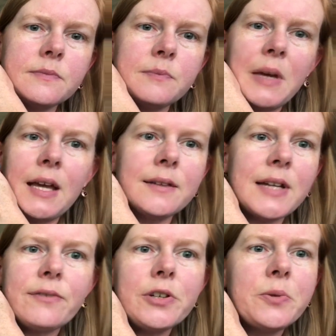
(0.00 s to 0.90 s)
man,
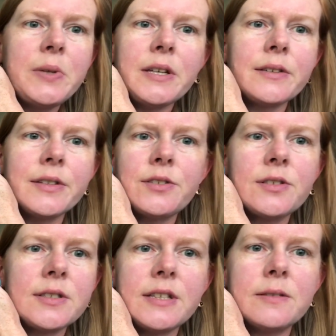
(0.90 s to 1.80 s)
every week this
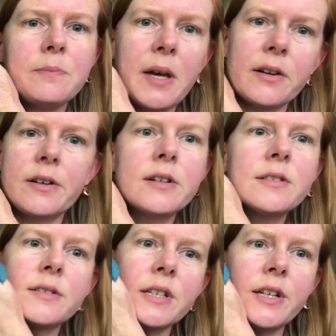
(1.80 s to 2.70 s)
just gets better,
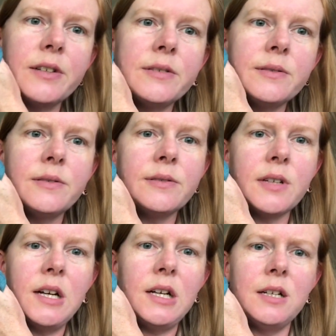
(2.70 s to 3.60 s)
you know?
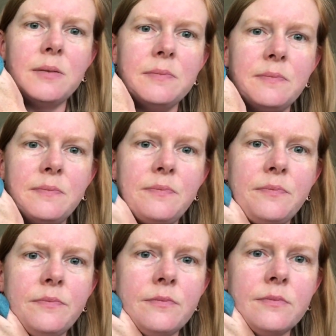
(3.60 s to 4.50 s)
I
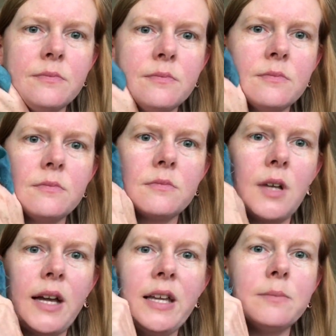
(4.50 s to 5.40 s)

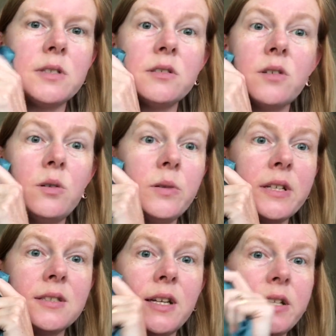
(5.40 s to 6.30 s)
am so
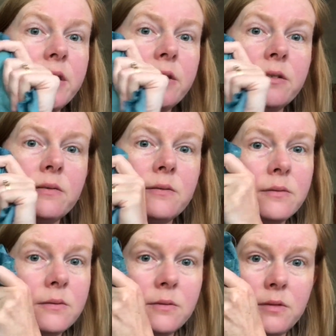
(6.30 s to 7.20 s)
excited
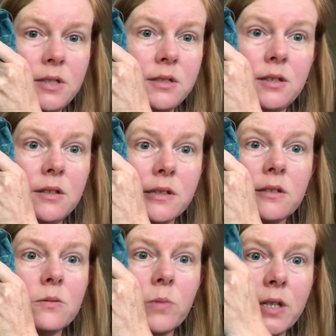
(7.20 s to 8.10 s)
to see
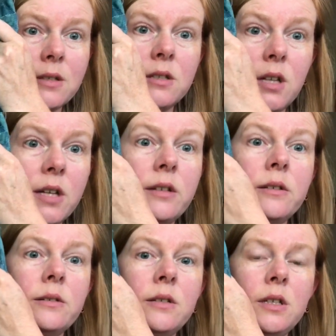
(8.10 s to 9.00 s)
this when it's done.
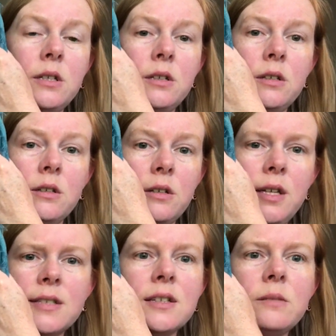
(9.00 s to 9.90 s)
It
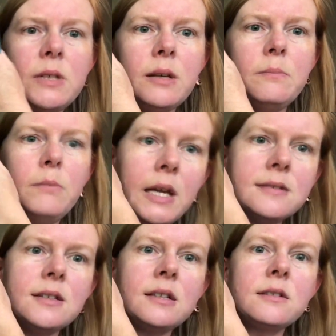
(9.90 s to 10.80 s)
is going to be
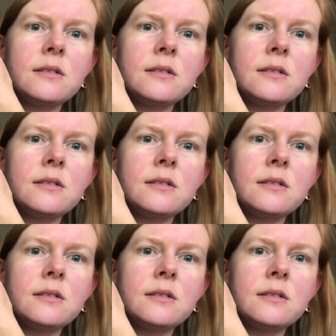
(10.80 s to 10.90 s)
amazing.